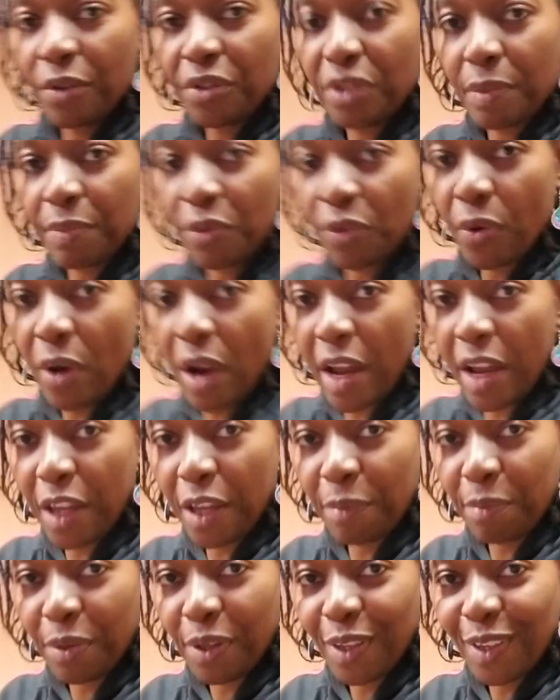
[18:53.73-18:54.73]

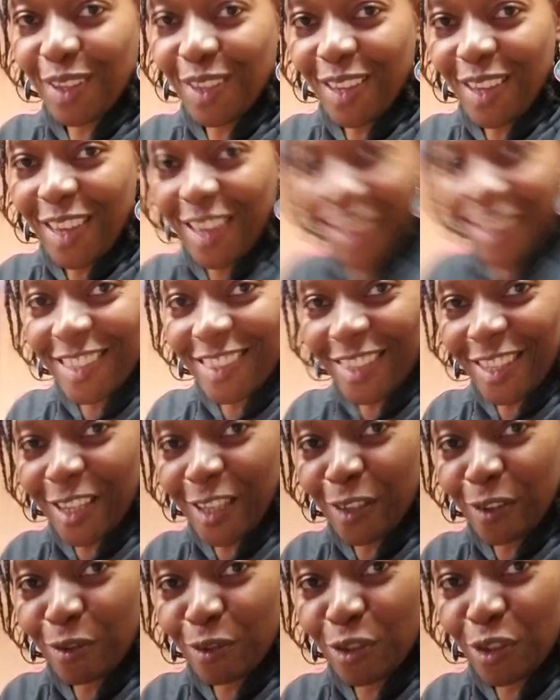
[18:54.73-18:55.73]
subscribe, and
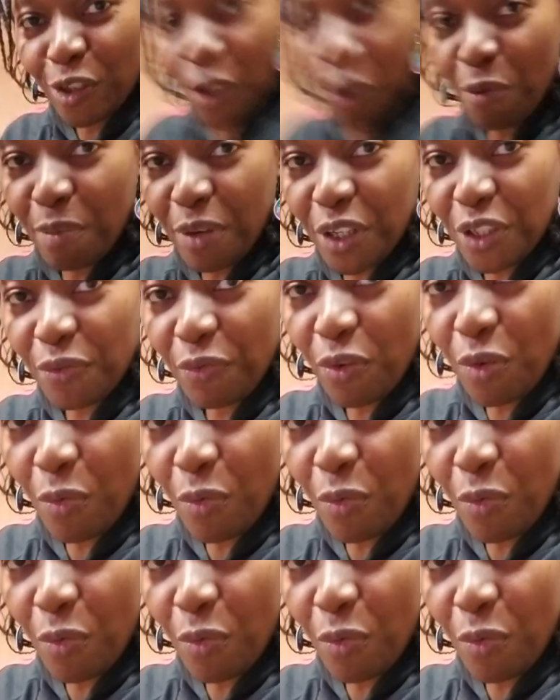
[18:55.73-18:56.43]
thank you so much for